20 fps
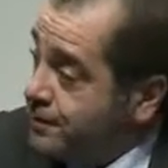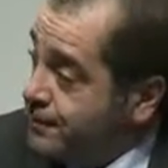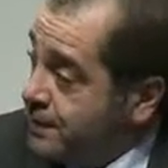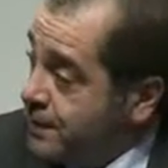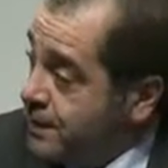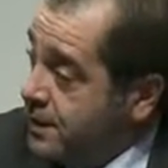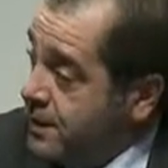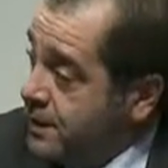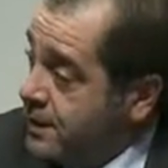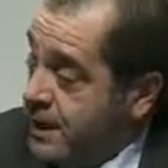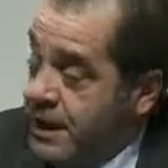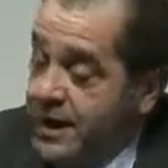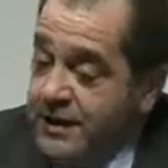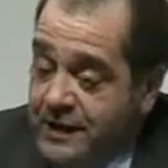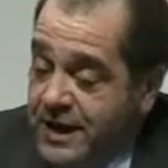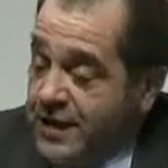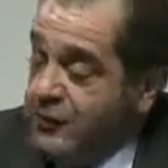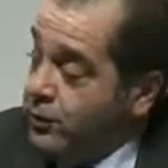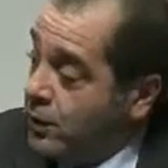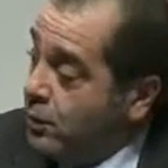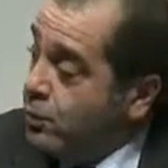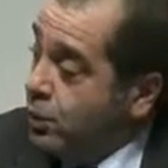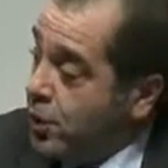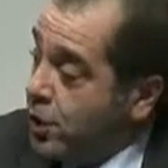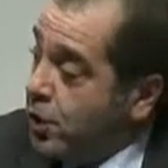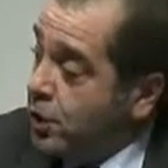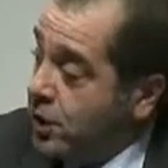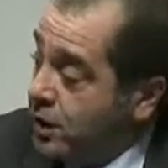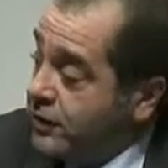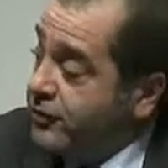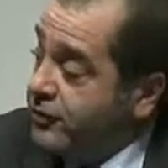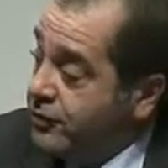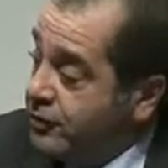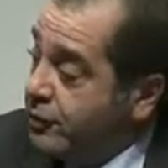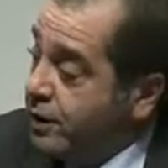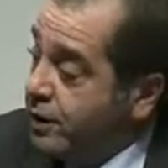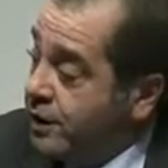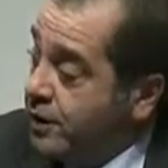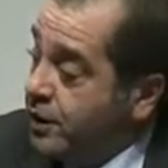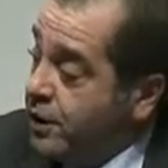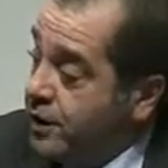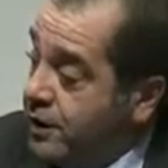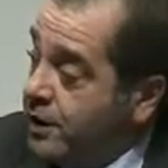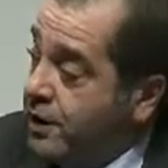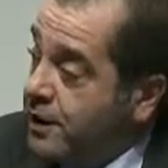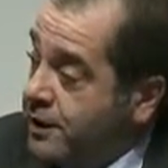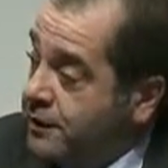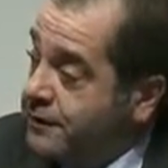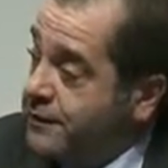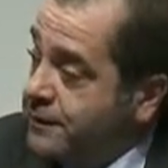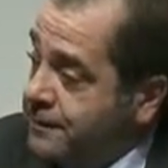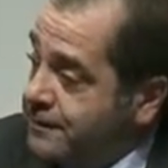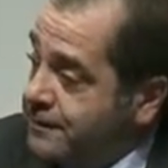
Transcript: Mm-hmm. And that's what we are concentrating on a lot.